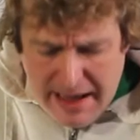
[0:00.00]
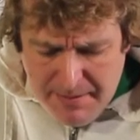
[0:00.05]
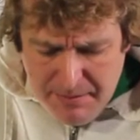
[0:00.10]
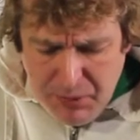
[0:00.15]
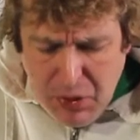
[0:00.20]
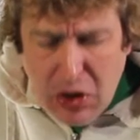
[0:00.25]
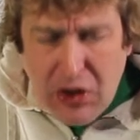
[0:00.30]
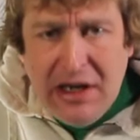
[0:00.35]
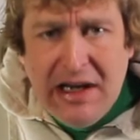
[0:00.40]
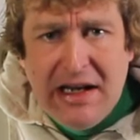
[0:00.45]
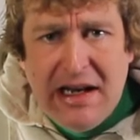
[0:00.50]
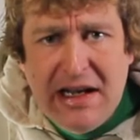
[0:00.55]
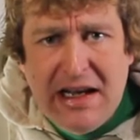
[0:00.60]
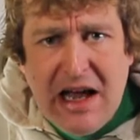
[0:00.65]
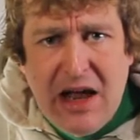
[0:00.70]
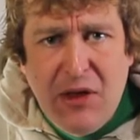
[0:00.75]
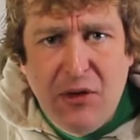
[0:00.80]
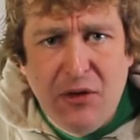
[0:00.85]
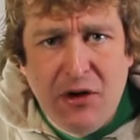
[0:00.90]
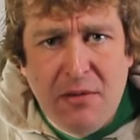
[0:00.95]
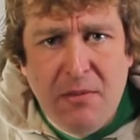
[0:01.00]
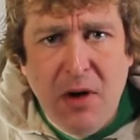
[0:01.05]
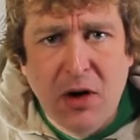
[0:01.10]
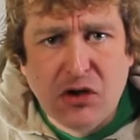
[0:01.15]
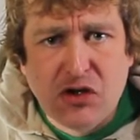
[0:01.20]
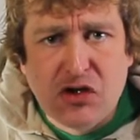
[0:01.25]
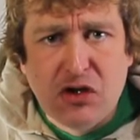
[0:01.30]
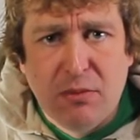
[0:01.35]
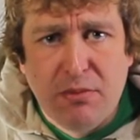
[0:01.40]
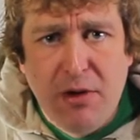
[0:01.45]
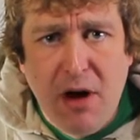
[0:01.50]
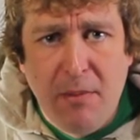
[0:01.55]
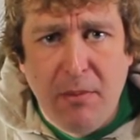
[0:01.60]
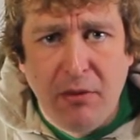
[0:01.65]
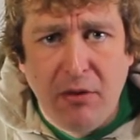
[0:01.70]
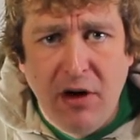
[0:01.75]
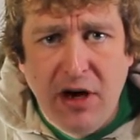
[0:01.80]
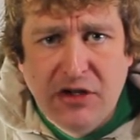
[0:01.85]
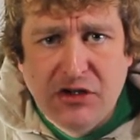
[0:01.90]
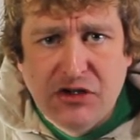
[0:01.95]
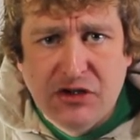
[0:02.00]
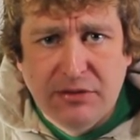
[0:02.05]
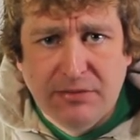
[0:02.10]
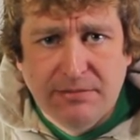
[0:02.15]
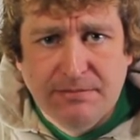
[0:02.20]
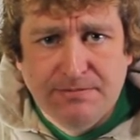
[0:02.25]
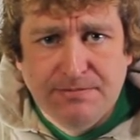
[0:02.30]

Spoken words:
putting together an emotional preparation.